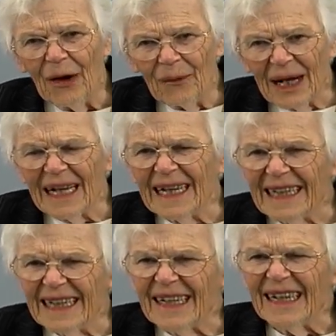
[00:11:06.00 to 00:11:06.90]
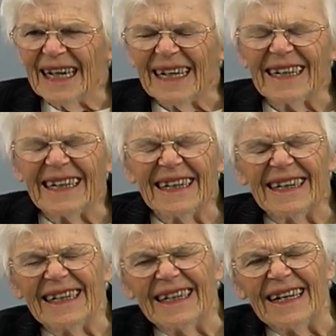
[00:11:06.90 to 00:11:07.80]
Well, it's
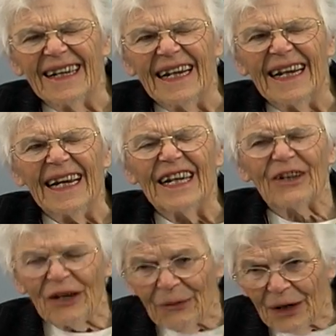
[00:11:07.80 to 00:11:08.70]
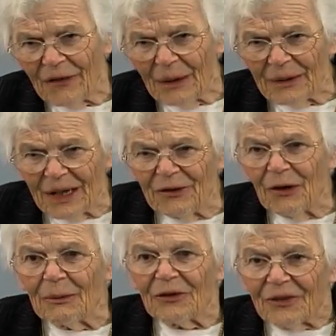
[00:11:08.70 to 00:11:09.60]
only 25% of
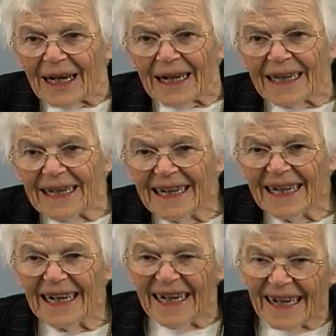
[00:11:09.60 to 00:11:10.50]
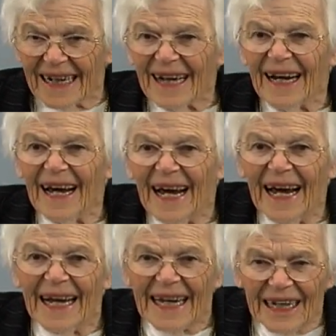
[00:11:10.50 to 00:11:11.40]
normal strength,
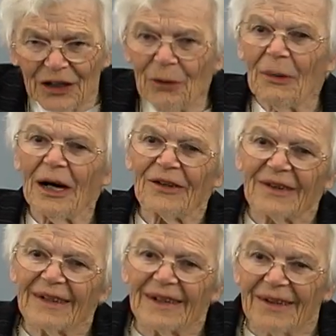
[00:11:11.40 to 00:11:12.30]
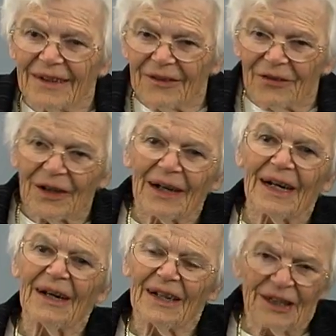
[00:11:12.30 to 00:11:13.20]
and it has no margin for
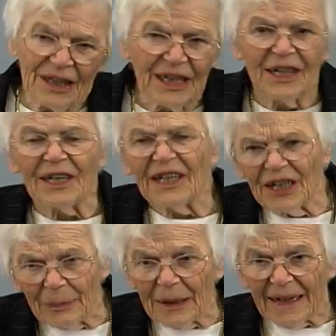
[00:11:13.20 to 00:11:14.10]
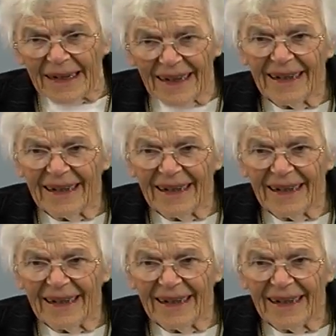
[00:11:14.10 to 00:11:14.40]
disability.